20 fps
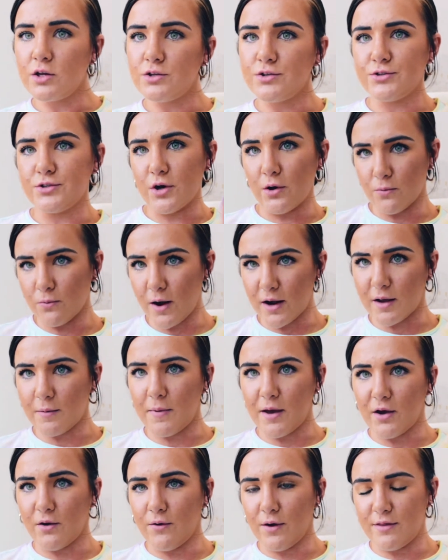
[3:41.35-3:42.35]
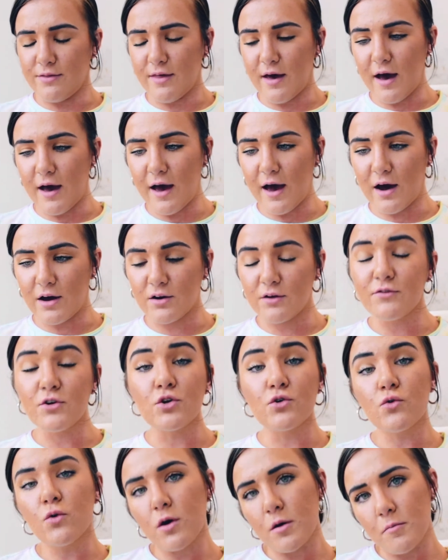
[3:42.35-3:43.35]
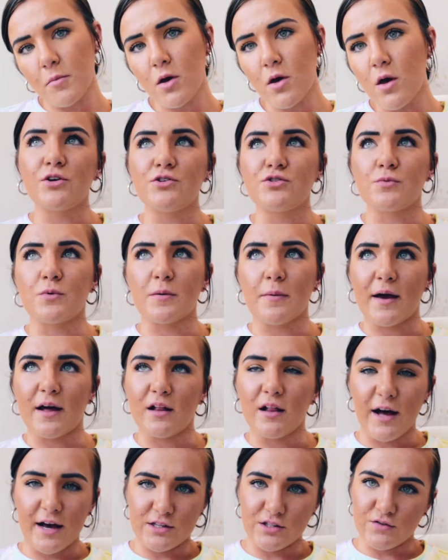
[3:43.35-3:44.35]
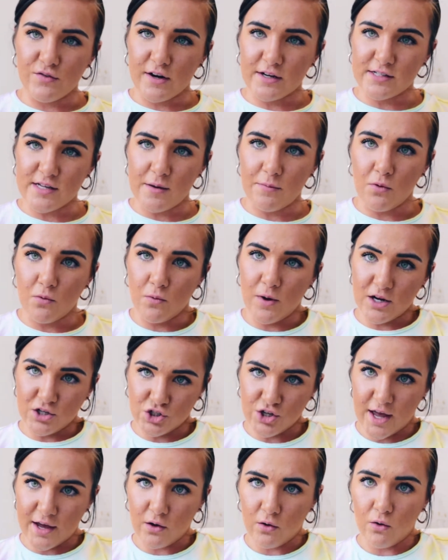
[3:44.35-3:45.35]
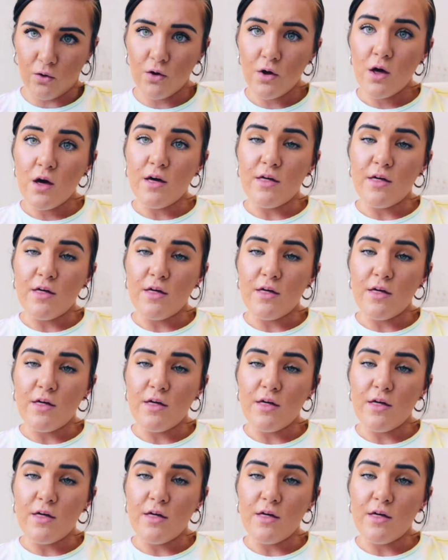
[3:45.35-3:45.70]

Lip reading: Don't recommend going that out of your norm. Use one of my clients, for example, Rush Cycle.